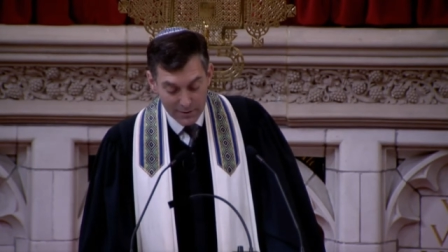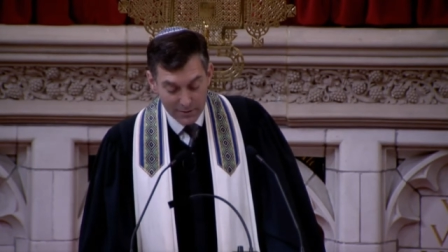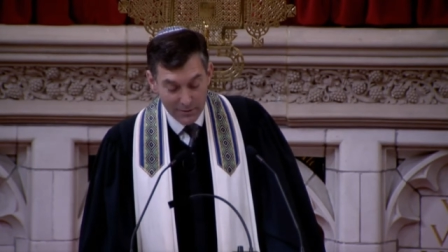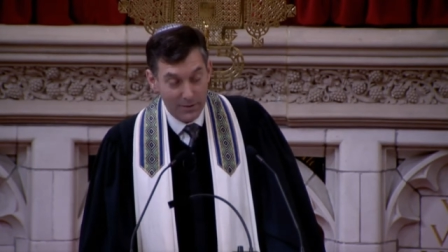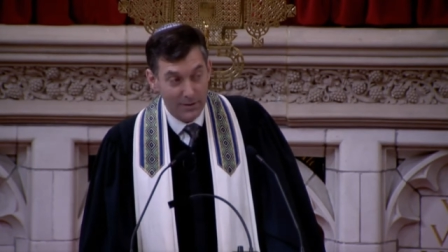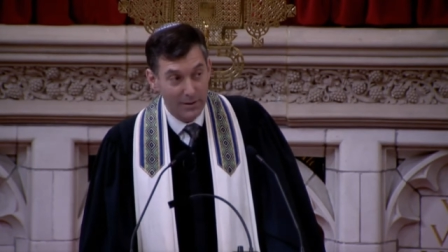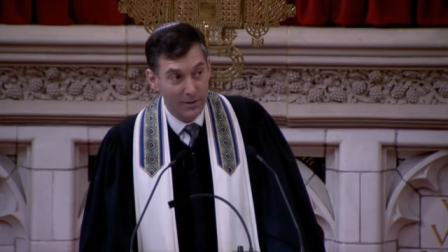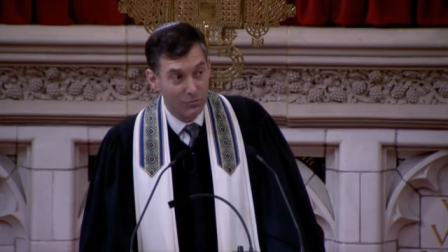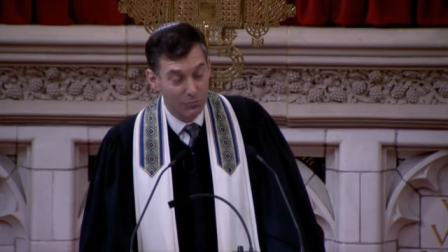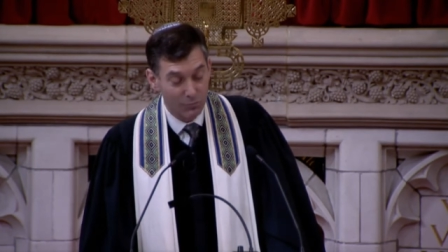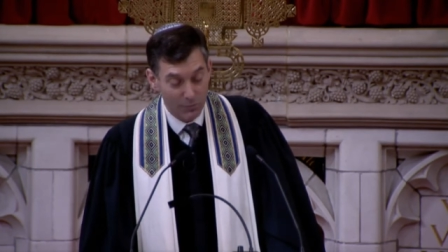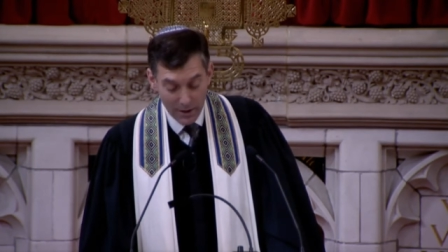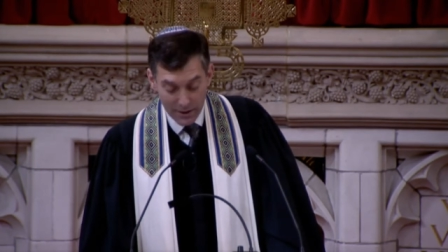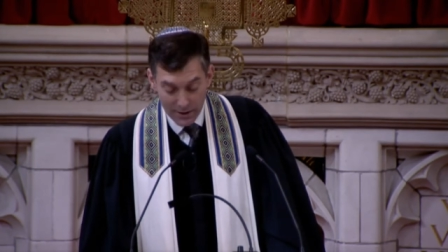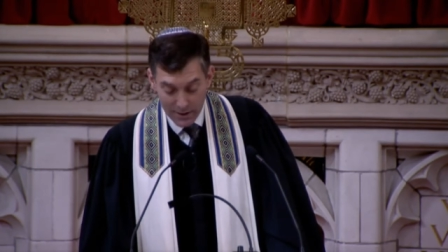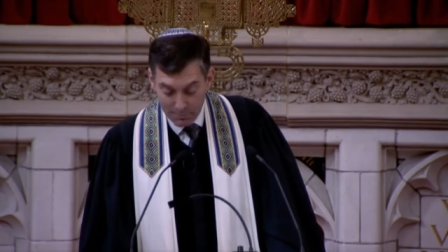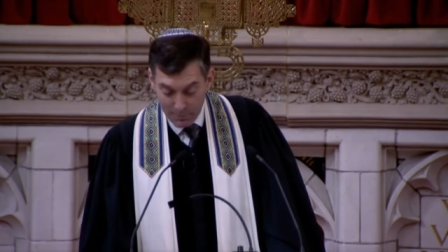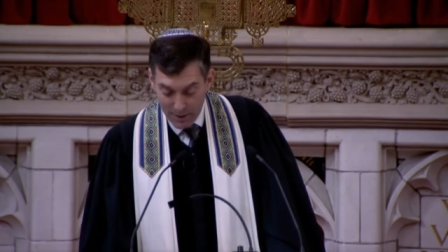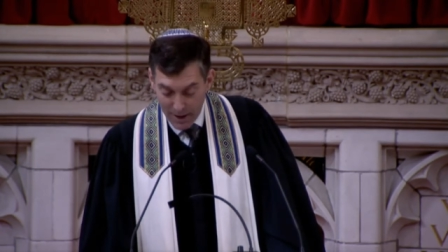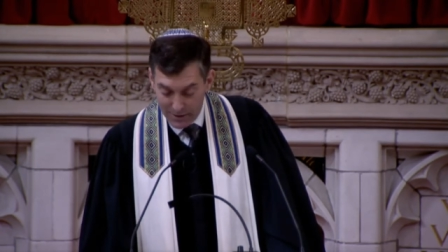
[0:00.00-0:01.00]
to the
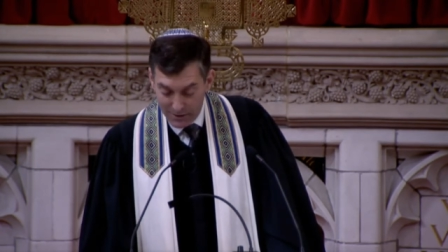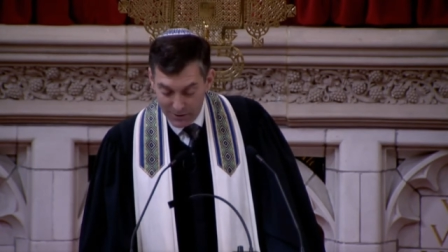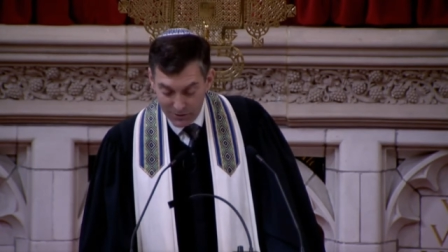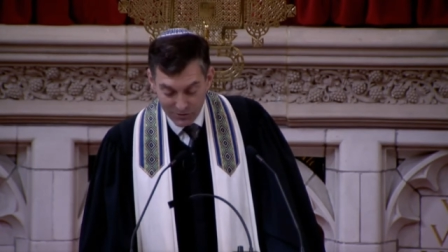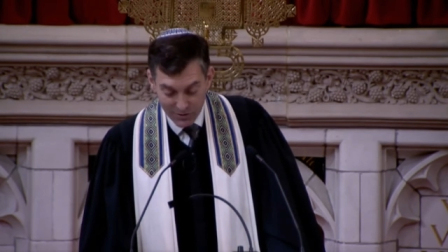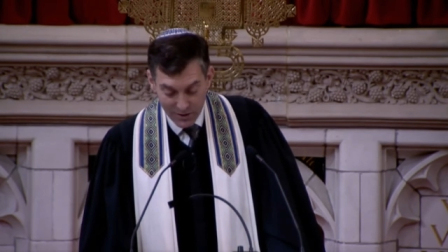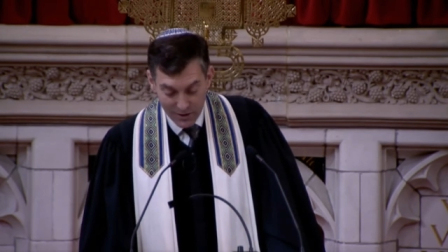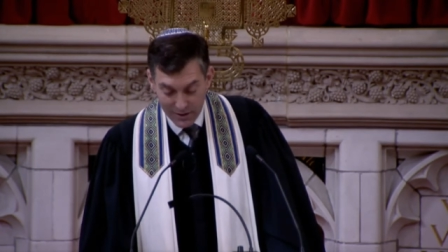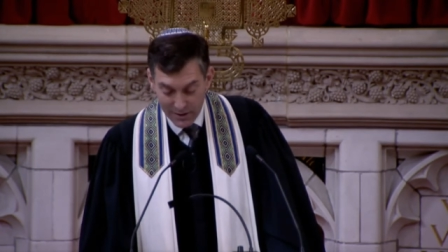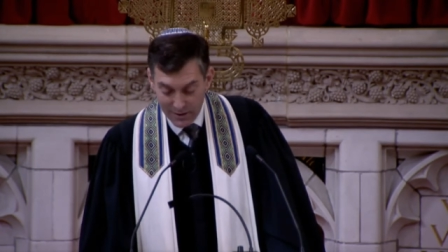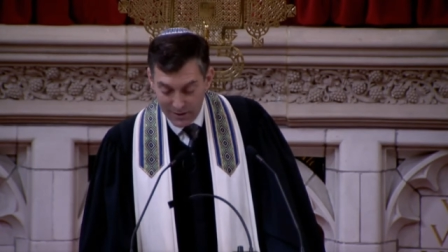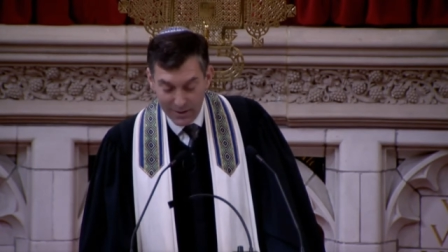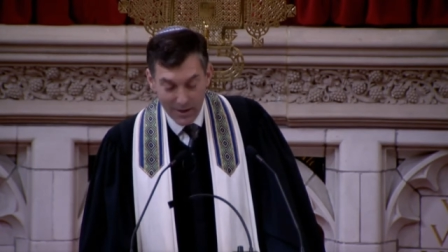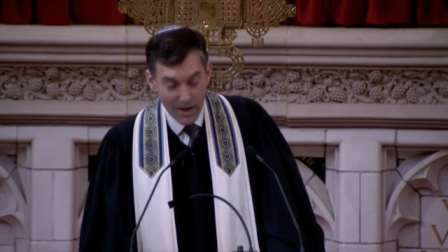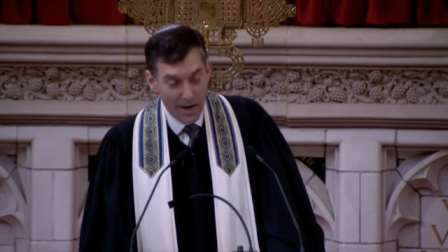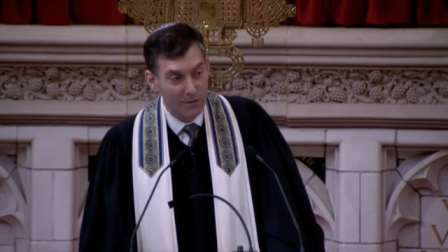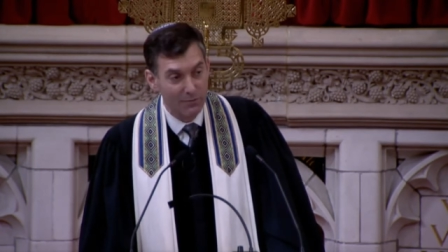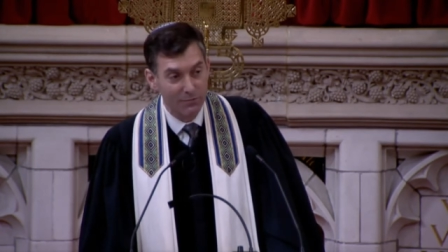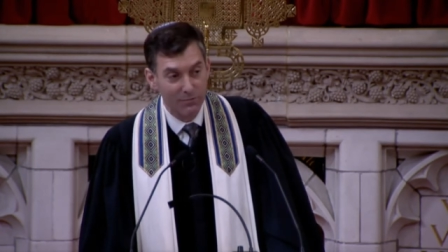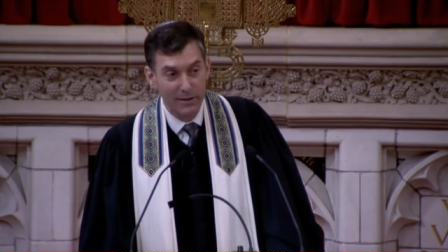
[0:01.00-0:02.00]
Israeli Palestinian
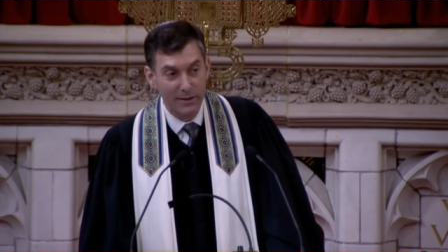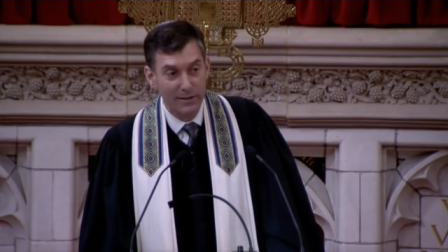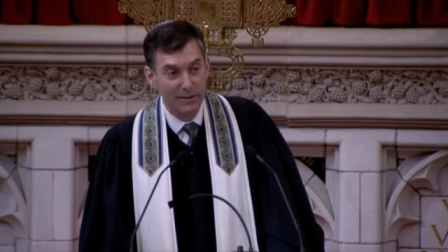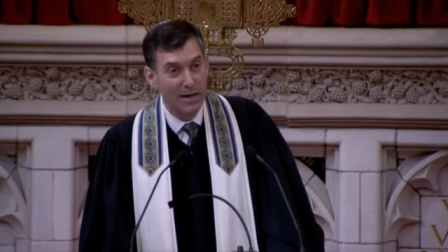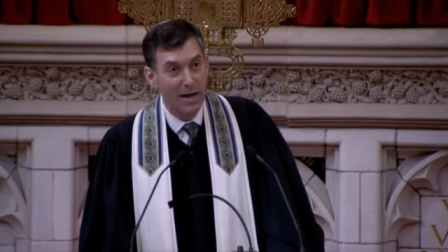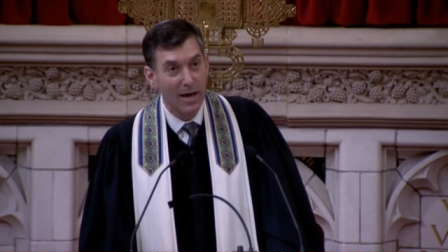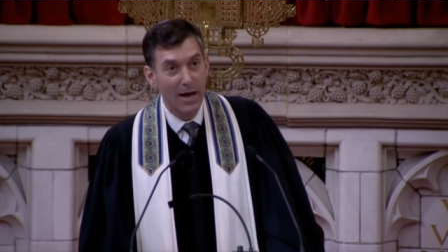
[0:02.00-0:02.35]
conflict,